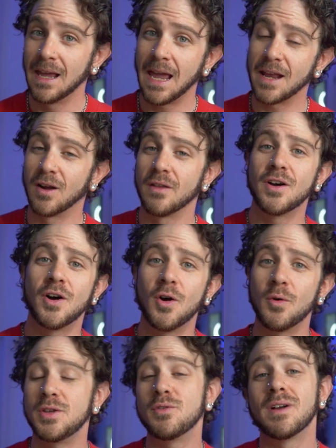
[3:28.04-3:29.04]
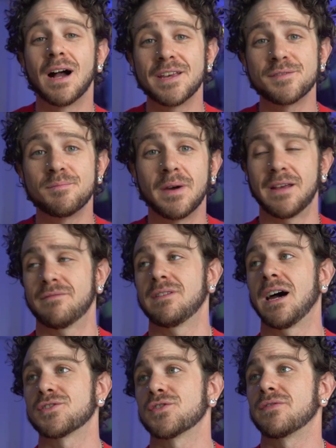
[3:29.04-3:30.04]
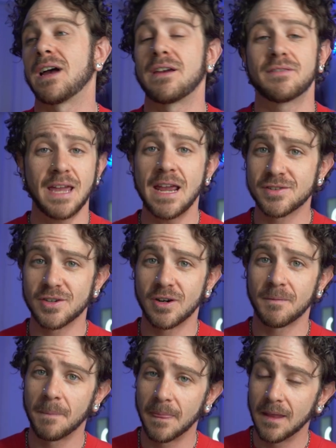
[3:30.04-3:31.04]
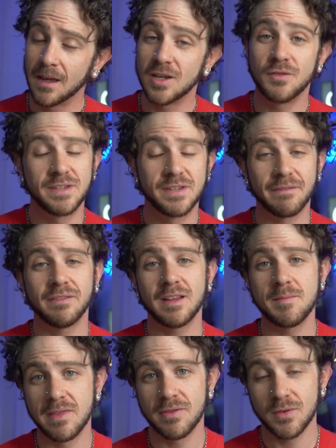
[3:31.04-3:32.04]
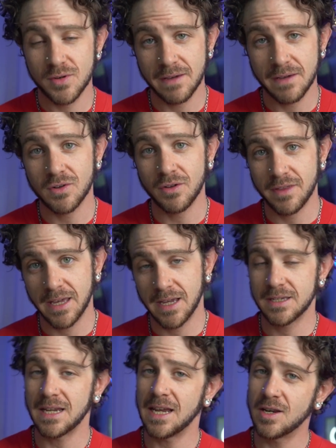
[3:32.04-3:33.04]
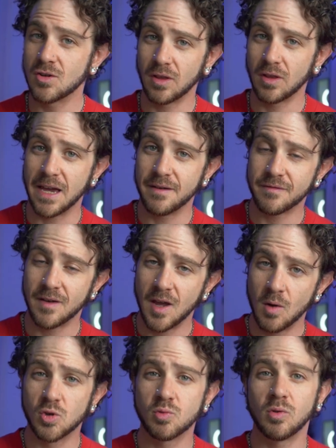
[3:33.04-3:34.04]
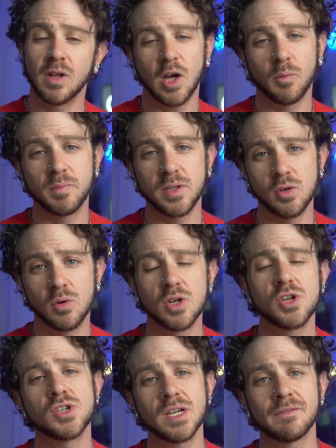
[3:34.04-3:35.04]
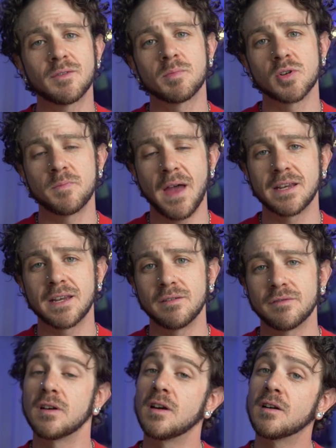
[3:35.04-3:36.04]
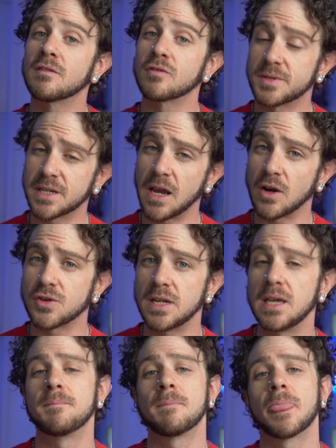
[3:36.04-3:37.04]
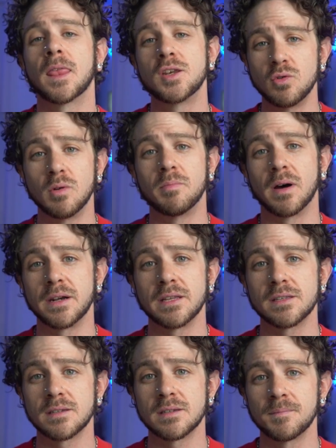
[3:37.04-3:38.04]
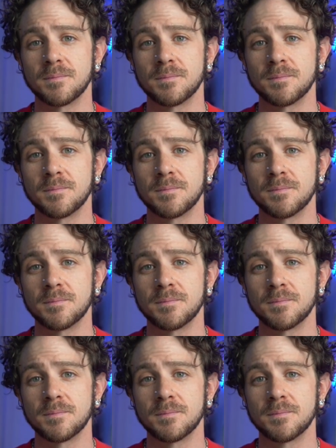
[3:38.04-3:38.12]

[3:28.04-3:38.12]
And although you guys might have not survived cancer, you've definitely been through difficult things in your life, which will help you shift perspective from scarcity to abundance.